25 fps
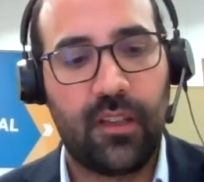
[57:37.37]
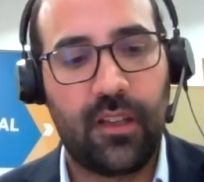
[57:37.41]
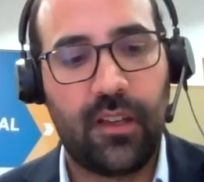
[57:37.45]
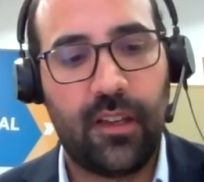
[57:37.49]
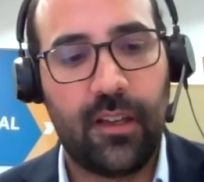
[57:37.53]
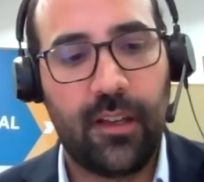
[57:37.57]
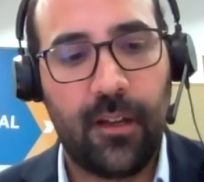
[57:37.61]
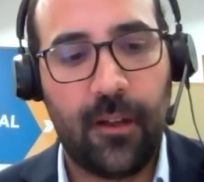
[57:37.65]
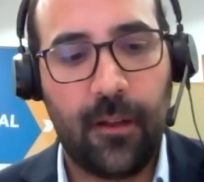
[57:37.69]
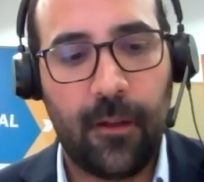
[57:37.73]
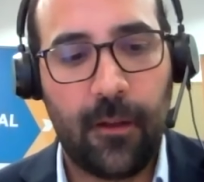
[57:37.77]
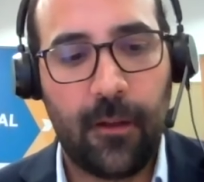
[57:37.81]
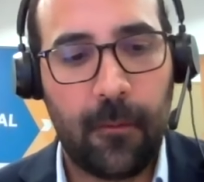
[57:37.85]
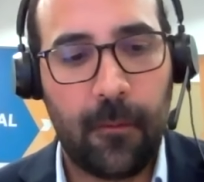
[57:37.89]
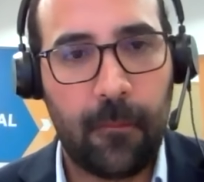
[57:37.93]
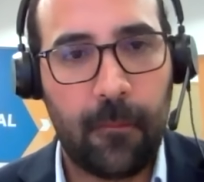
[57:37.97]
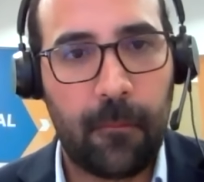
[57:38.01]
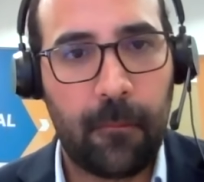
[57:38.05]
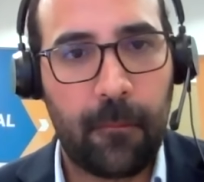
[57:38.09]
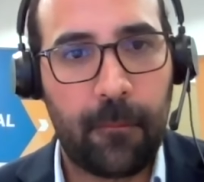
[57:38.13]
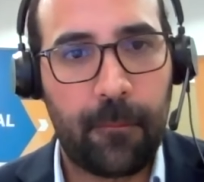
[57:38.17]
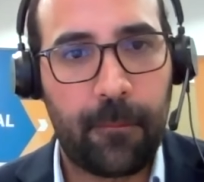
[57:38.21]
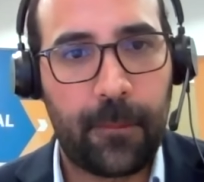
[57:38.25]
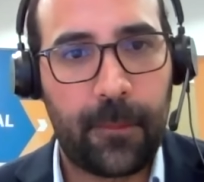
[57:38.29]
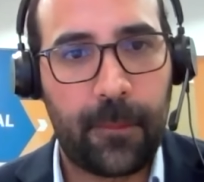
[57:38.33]

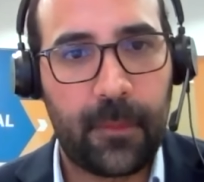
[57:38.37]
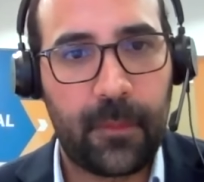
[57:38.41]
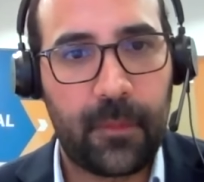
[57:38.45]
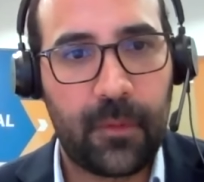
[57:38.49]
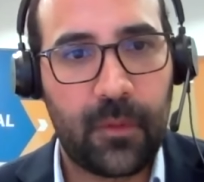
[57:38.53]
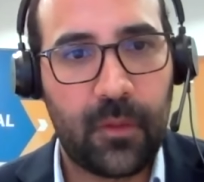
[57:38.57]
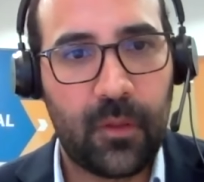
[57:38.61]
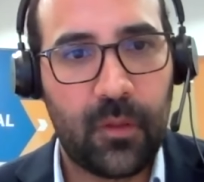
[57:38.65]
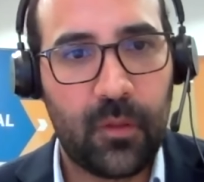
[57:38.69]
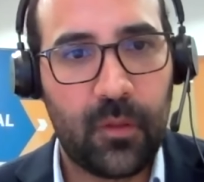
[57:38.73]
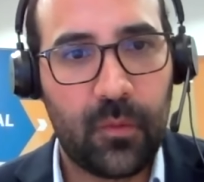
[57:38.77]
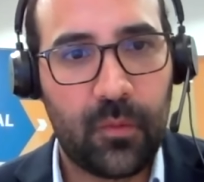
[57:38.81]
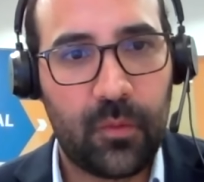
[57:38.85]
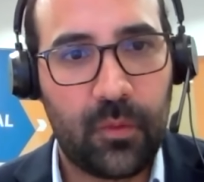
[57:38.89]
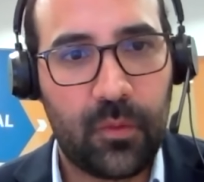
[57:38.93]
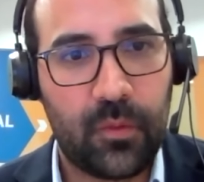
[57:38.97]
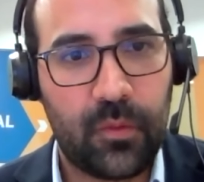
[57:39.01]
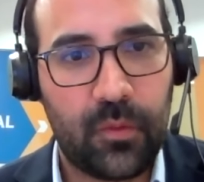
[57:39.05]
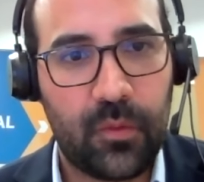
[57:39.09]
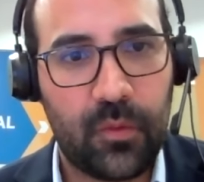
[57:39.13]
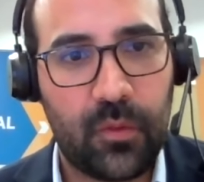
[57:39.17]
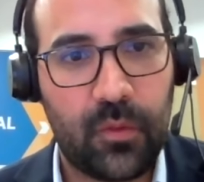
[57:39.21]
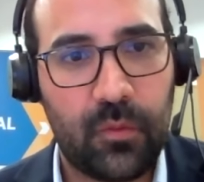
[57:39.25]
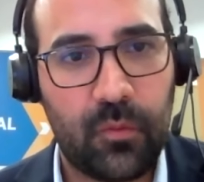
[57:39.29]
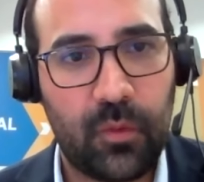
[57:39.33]
Um, no,
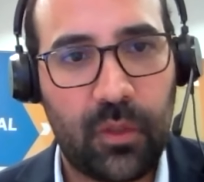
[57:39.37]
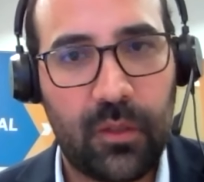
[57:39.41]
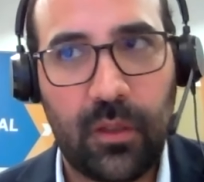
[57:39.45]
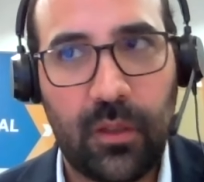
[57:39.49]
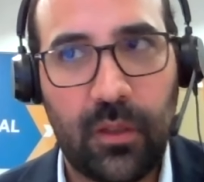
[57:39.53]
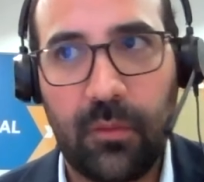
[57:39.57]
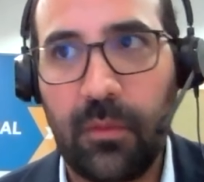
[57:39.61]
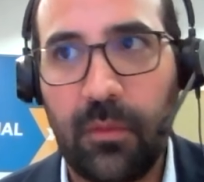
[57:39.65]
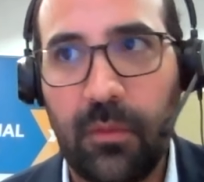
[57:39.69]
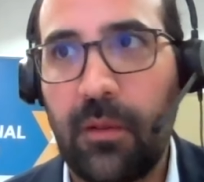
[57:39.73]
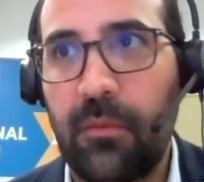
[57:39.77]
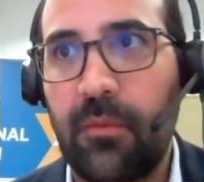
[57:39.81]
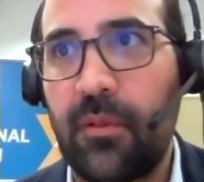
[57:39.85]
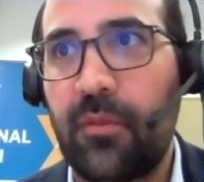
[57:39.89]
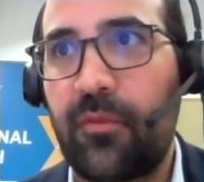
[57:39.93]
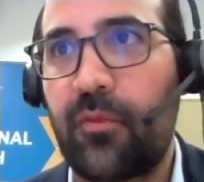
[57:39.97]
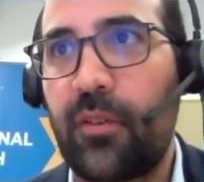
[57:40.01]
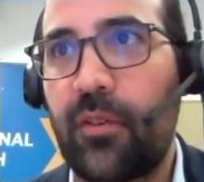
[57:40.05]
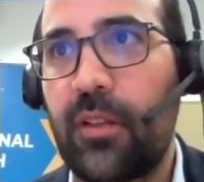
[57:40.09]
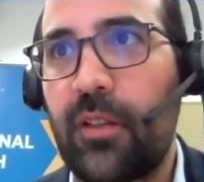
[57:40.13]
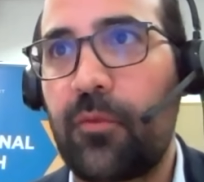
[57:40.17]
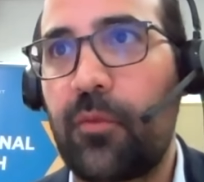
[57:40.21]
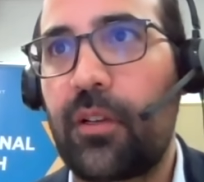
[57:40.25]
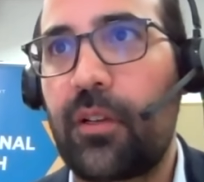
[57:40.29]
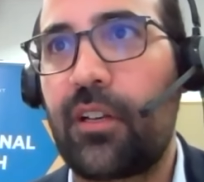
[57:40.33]
we, I'm, I'm,
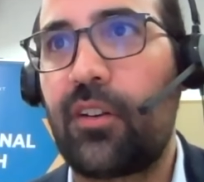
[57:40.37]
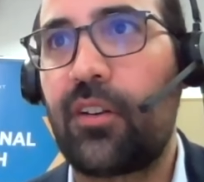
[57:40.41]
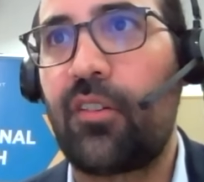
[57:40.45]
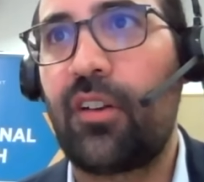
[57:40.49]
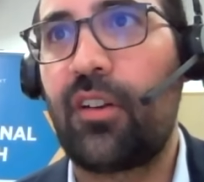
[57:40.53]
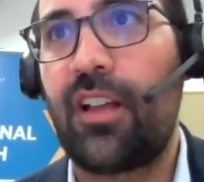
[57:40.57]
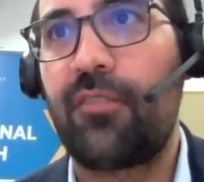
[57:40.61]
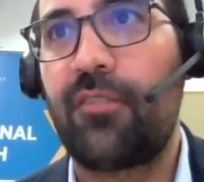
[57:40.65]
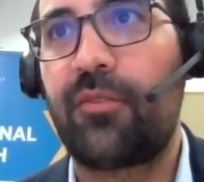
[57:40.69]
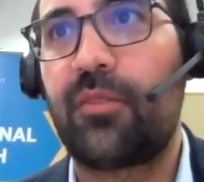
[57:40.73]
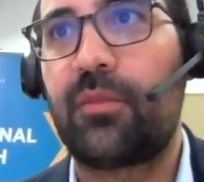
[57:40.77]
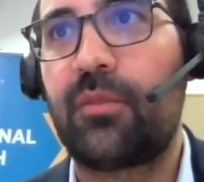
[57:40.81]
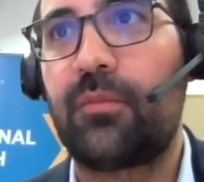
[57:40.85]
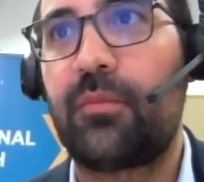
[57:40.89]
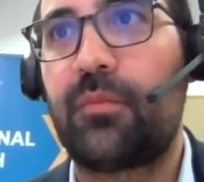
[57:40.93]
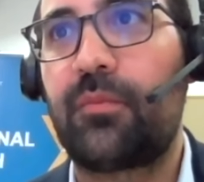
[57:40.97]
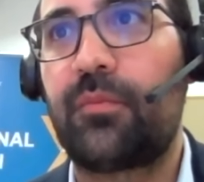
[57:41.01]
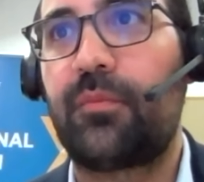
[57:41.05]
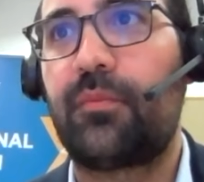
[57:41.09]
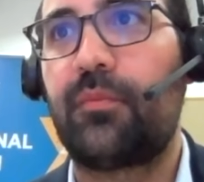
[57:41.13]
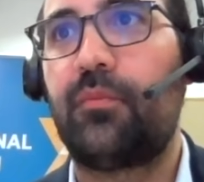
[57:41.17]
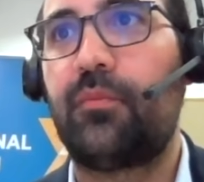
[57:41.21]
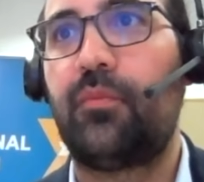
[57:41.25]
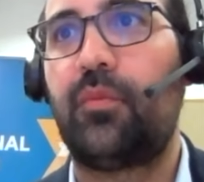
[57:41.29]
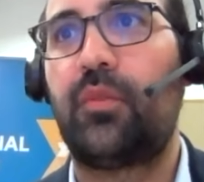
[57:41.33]
afraid we cannot answer
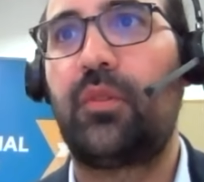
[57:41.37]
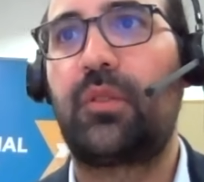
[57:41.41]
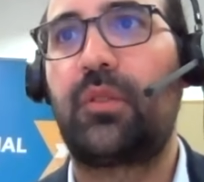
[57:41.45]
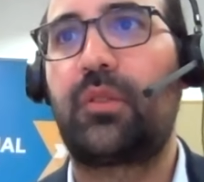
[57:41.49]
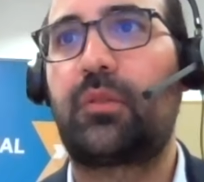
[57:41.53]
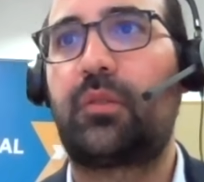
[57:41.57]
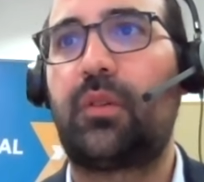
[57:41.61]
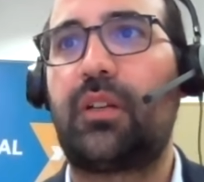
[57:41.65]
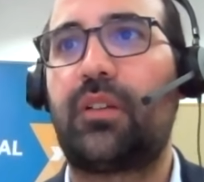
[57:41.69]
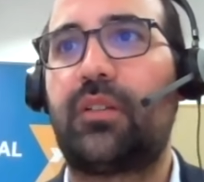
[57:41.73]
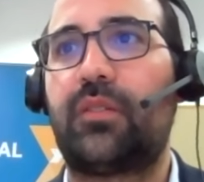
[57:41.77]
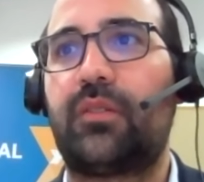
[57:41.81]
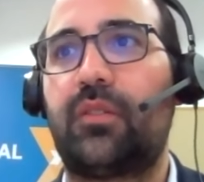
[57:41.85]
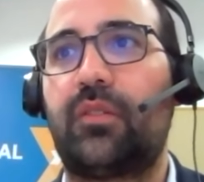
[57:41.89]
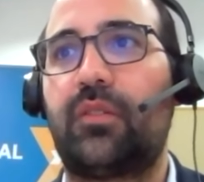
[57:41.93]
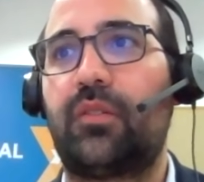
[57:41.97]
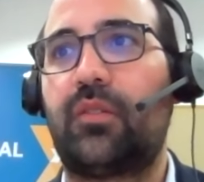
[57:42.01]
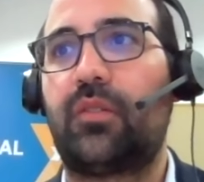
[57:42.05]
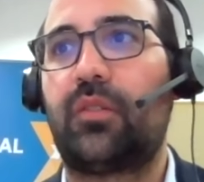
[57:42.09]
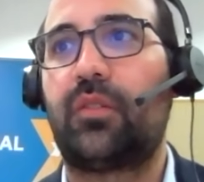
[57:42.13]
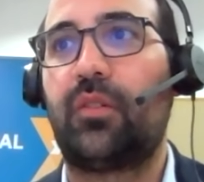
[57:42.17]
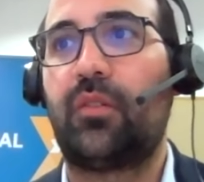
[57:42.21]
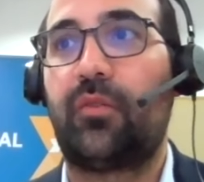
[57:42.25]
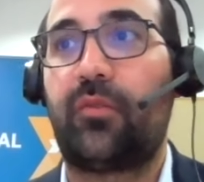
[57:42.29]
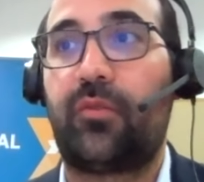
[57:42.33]
more questions.
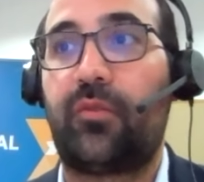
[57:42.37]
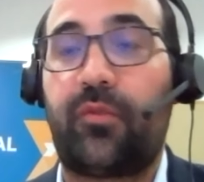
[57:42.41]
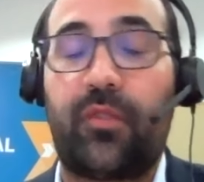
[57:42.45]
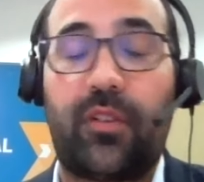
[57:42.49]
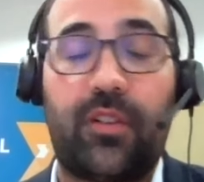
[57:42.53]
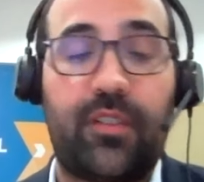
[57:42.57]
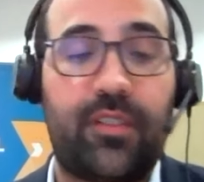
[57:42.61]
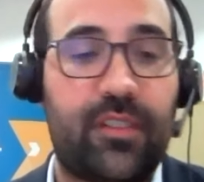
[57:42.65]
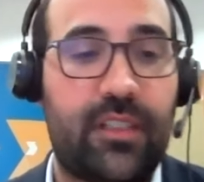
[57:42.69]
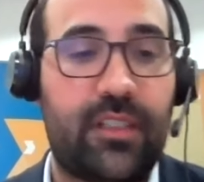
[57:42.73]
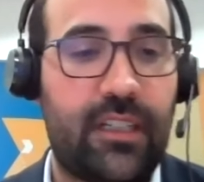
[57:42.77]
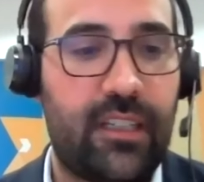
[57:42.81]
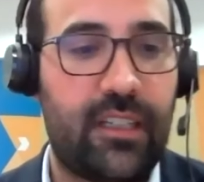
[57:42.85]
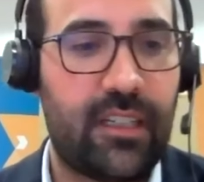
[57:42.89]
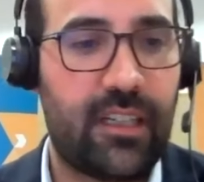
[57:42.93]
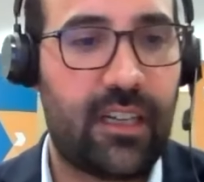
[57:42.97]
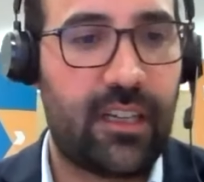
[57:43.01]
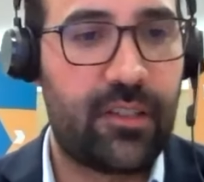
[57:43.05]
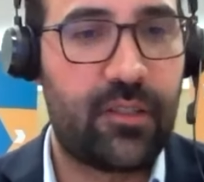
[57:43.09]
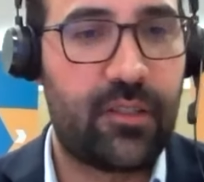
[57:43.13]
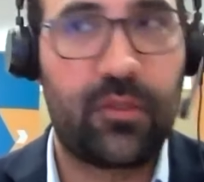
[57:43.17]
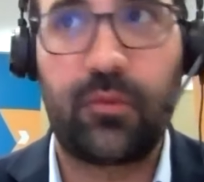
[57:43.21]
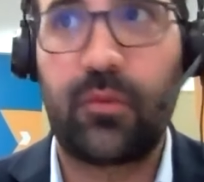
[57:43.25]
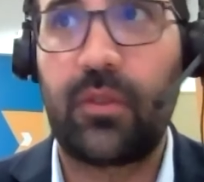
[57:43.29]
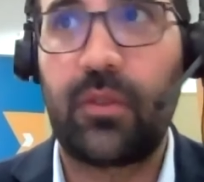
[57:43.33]
So firstly,
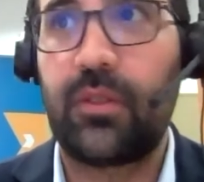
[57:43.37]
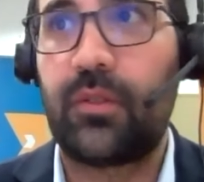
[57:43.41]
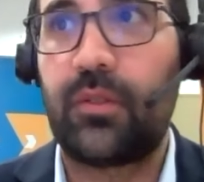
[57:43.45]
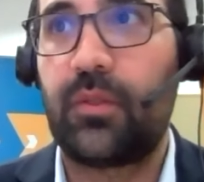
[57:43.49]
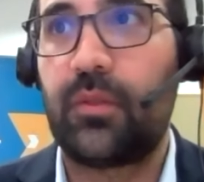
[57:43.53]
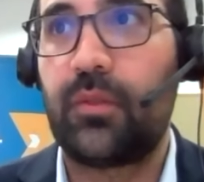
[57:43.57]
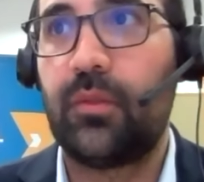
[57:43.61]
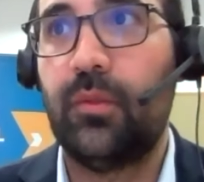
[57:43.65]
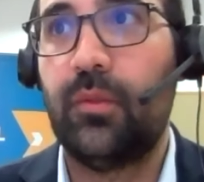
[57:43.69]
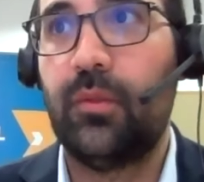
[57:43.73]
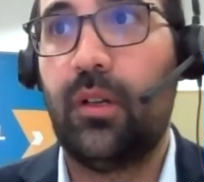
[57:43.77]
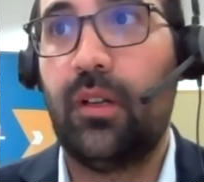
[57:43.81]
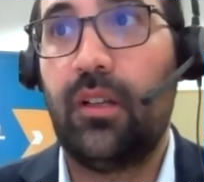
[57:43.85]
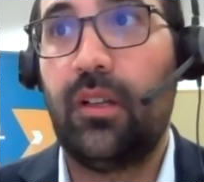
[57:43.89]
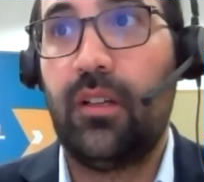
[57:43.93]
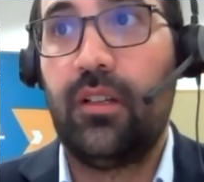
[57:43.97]
I just want to,